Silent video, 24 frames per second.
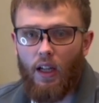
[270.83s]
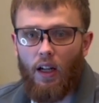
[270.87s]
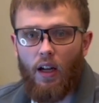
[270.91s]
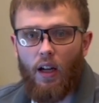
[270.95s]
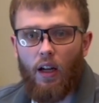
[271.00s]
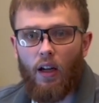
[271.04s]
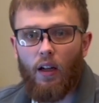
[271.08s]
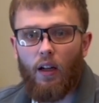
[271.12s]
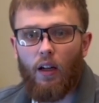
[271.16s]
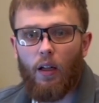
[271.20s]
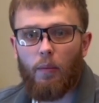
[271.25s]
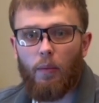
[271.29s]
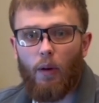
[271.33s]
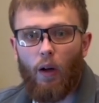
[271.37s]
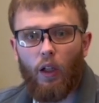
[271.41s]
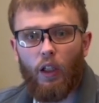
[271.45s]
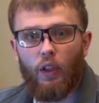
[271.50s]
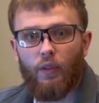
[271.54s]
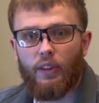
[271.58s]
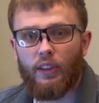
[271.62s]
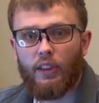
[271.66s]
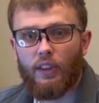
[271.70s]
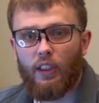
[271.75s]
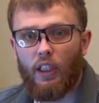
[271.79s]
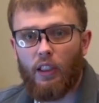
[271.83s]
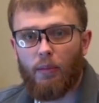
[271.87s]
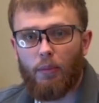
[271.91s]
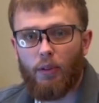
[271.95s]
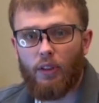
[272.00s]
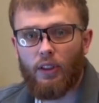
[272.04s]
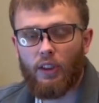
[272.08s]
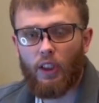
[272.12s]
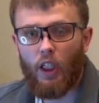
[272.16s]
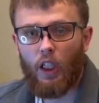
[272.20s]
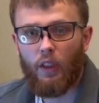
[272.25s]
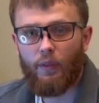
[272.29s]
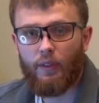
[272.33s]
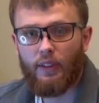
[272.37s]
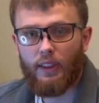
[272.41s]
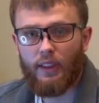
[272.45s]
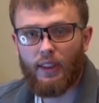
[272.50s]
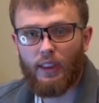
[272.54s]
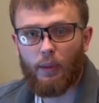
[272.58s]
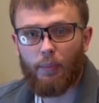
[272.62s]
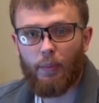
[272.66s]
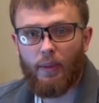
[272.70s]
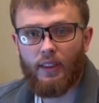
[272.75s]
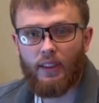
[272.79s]
all of his numbers, all of his
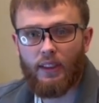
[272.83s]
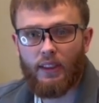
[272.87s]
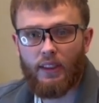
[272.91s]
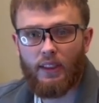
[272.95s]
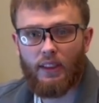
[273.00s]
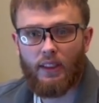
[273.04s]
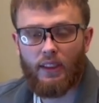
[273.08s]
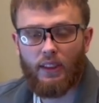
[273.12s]
expenses,